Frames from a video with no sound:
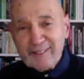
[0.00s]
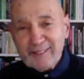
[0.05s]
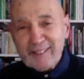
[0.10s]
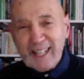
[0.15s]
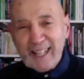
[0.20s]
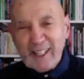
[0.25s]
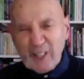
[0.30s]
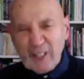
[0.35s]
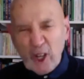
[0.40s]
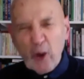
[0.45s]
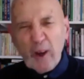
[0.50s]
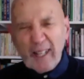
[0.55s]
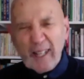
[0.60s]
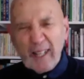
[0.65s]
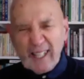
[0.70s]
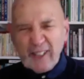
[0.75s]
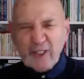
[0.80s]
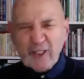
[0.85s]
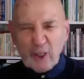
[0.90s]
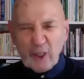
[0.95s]
they do, and
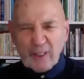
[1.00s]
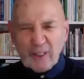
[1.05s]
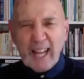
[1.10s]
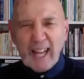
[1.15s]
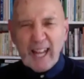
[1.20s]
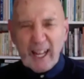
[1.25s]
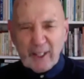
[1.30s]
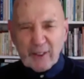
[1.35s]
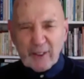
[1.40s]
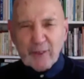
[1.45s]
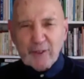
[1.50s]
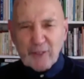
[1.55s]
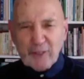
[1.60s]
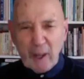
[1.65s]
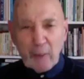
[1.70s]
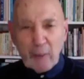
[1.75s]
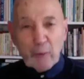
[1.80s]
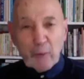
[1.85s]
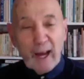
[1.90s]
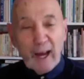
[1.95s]
it sort of takes them
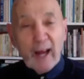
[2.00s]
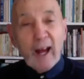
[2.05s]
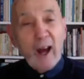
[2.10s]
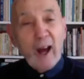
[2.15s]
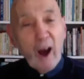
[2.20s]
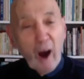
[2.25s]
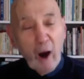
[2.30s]
somewhere.